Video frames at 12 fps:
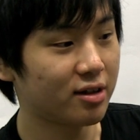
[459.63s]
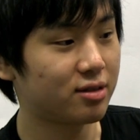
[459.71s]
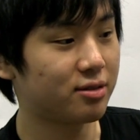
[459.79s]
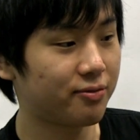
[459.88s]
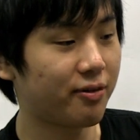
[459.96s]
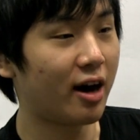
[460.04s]
I think
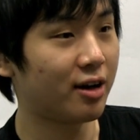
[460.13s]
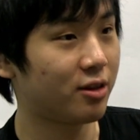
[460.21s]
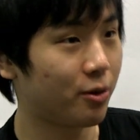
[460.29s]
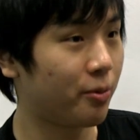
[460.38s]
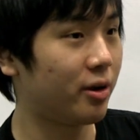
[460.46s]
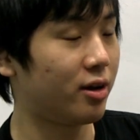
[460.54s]
it's fine
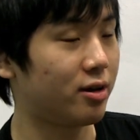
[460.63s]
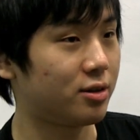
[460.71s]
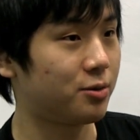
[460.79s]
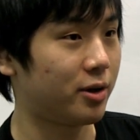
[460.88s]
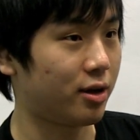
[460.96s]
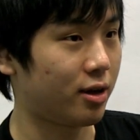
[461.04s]
the way it
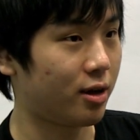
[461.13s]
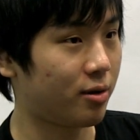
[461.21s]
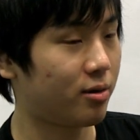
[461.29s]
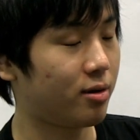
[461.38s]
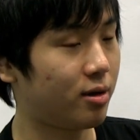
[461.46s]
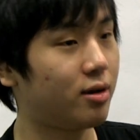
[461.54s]
is right
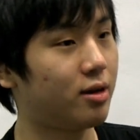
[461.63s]
now.